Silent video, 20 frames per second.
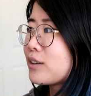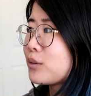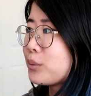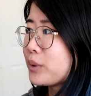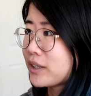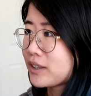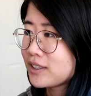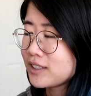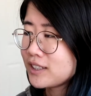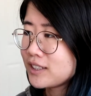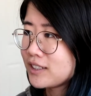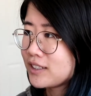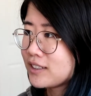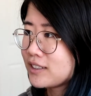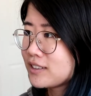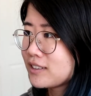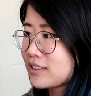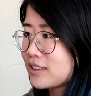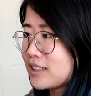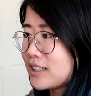
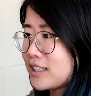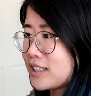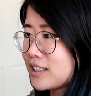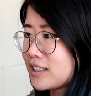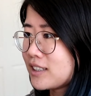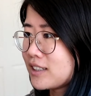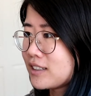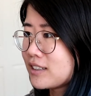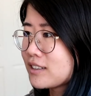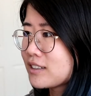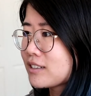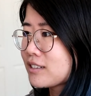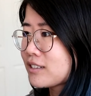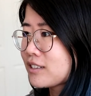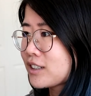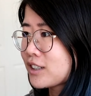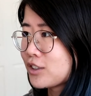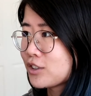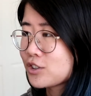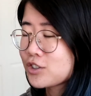within the
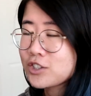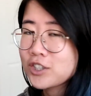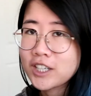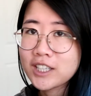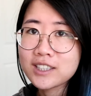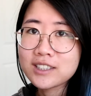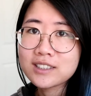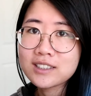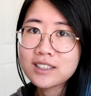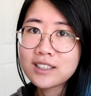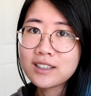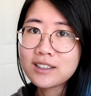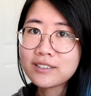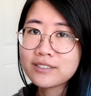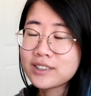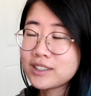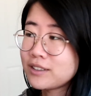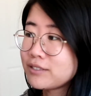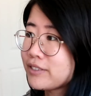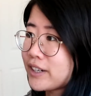constraints
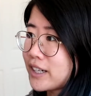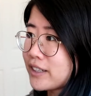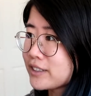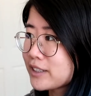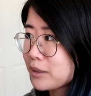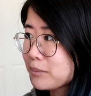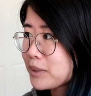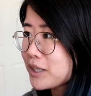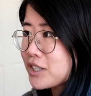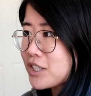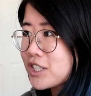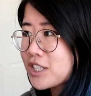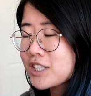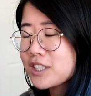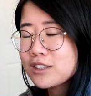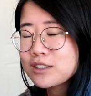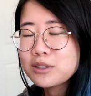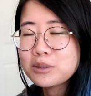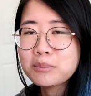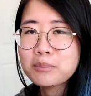of the file
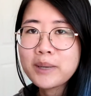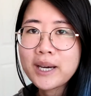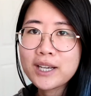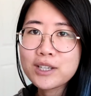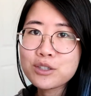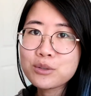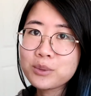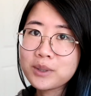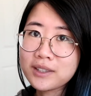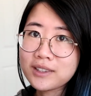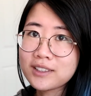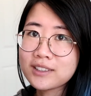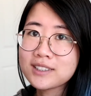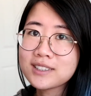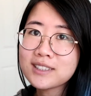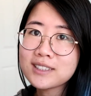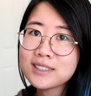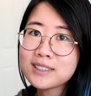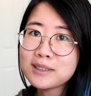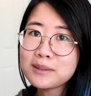dimension to match with their
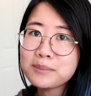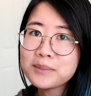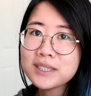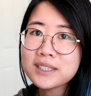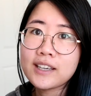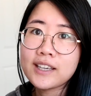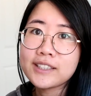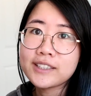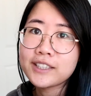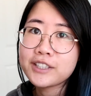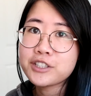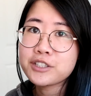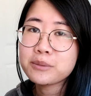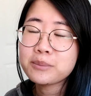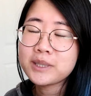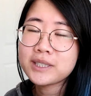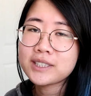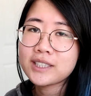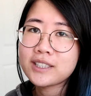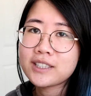systems. And they
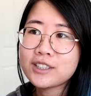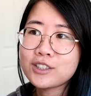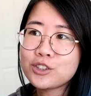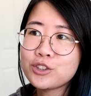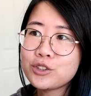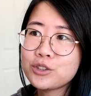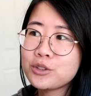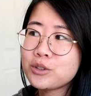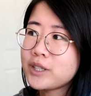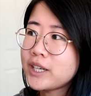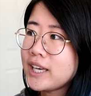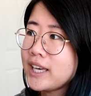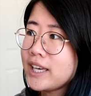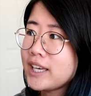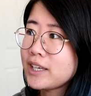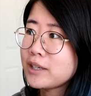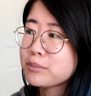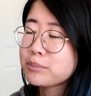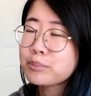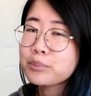should be sending you
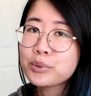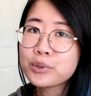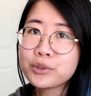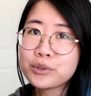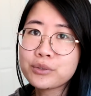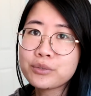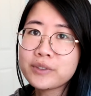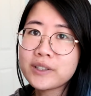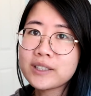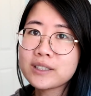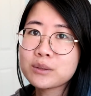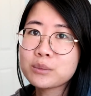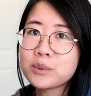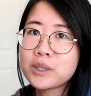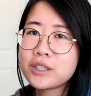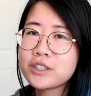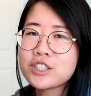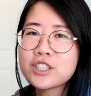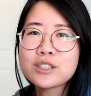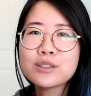a proof as
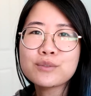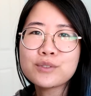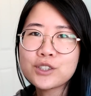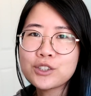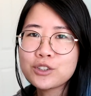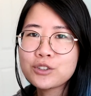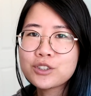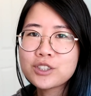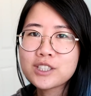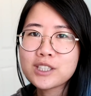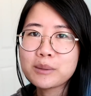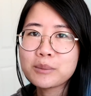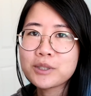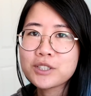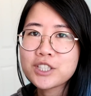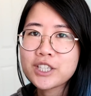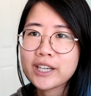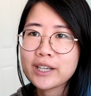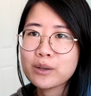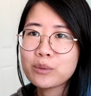well, just for you to double
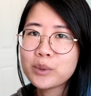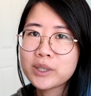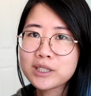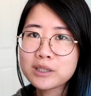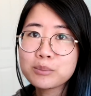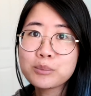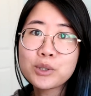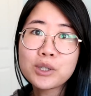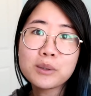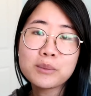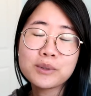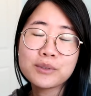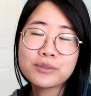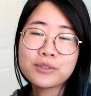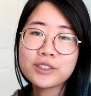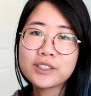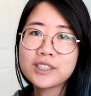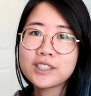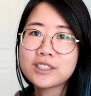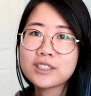check once more
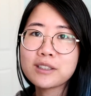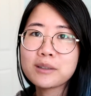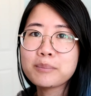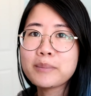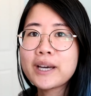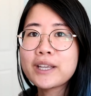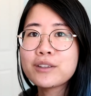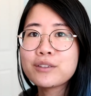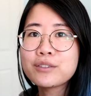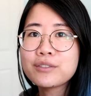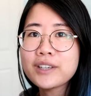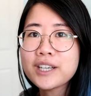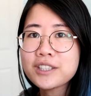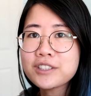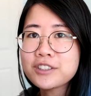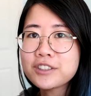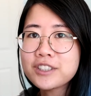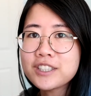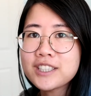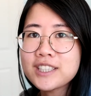before they start
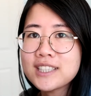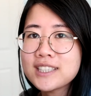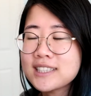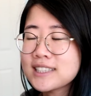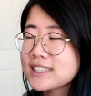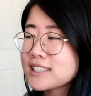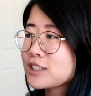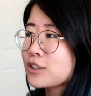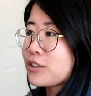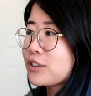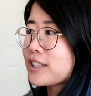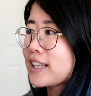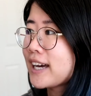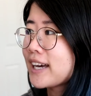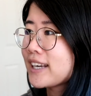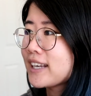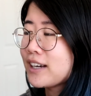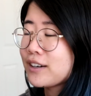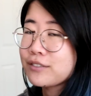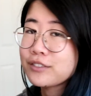manufacturing it, so
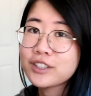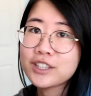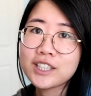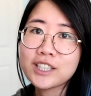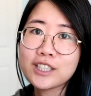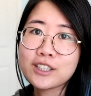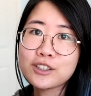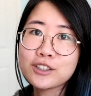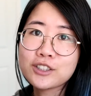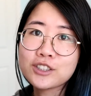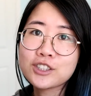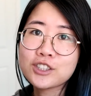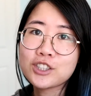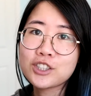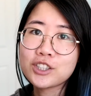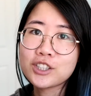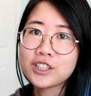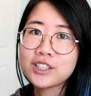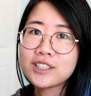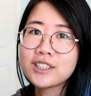that everything looks
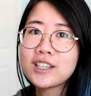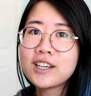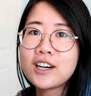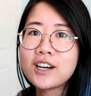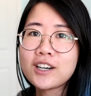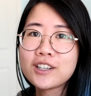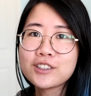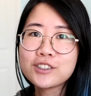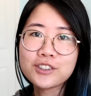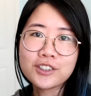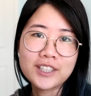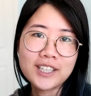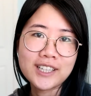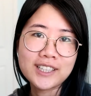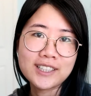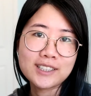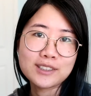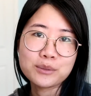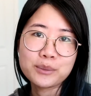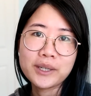good on your
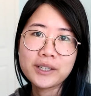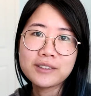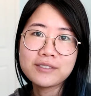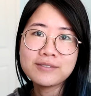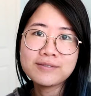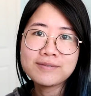end as well.